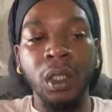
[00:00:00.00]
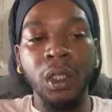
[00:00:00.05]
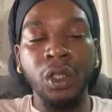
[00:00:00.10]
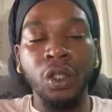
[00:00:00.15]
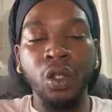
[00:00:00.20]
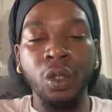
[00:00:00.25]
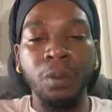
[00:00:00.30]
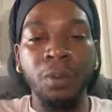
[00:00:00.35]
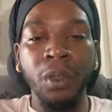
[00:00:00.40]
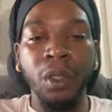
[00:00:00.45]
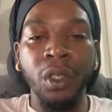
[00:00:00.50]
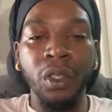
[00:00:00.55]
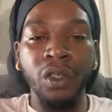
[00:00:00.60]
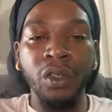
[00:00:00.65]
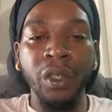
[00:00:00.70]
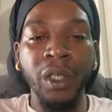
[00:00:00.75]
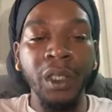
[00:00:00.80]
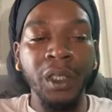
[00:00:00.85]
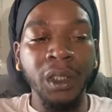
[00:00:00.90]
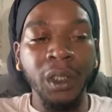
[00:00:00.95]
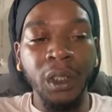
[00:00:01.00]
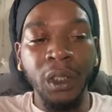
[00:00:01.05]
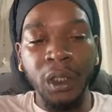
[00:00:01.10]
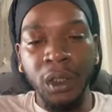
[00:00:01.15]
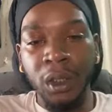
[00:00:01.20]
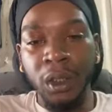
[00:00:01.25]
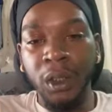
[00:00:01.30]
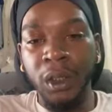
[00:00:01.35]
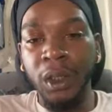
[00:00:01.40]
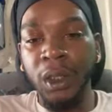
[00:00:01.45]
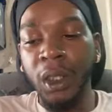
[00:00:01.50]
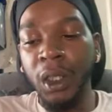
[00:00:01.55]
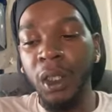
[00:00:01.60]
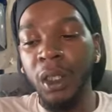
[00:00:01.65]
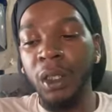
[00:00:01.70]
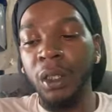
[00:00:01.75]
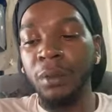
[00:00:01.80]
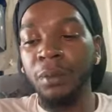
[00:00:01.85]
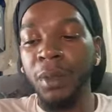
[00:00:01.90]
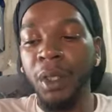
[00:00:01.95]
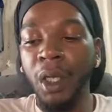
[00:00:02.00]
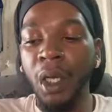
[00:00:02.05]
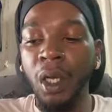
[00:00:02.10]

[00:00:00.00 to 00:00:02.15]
to progress the understanding, but